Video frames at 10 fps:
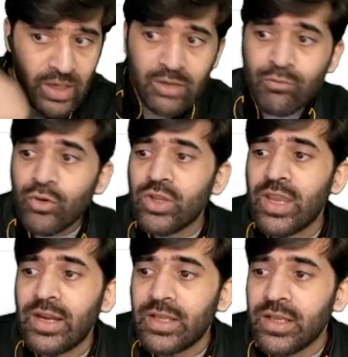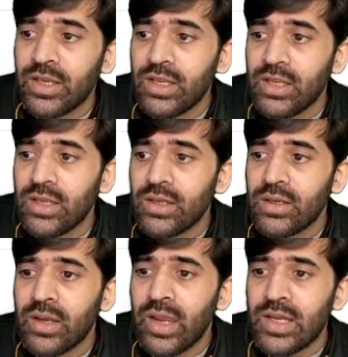And for the category,
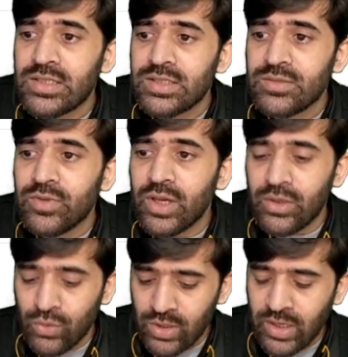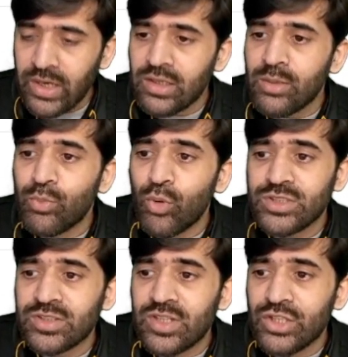as we are looking at the
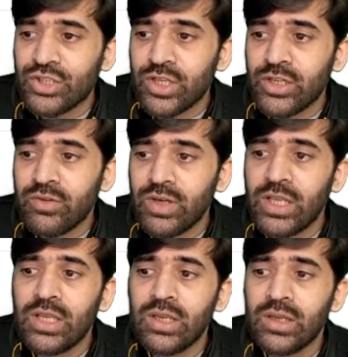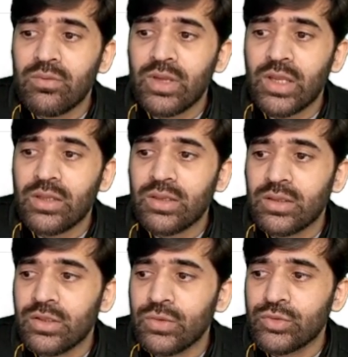process creation activity, we can
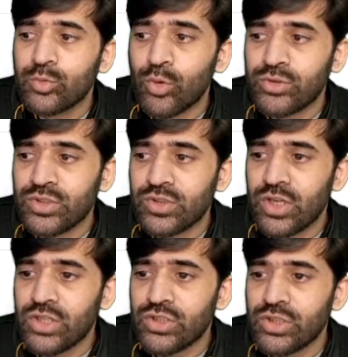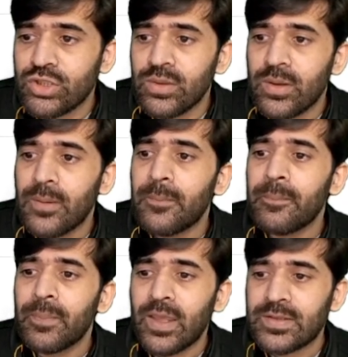use process creation.
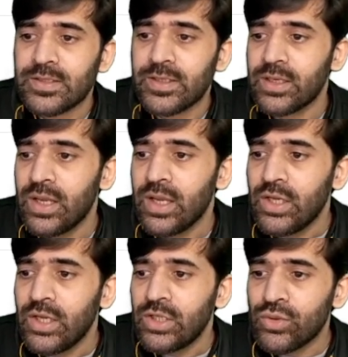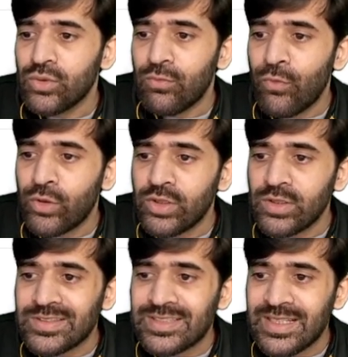Excellent. So for
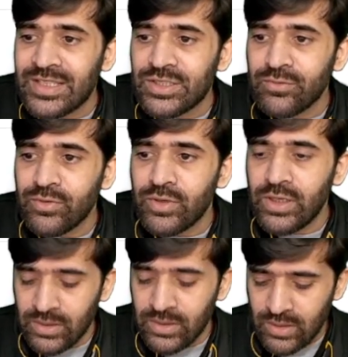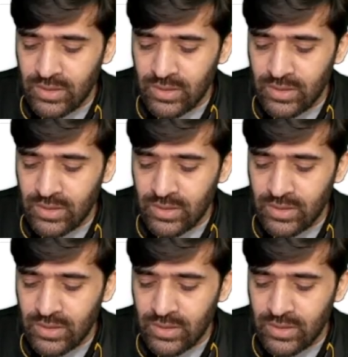the selection field,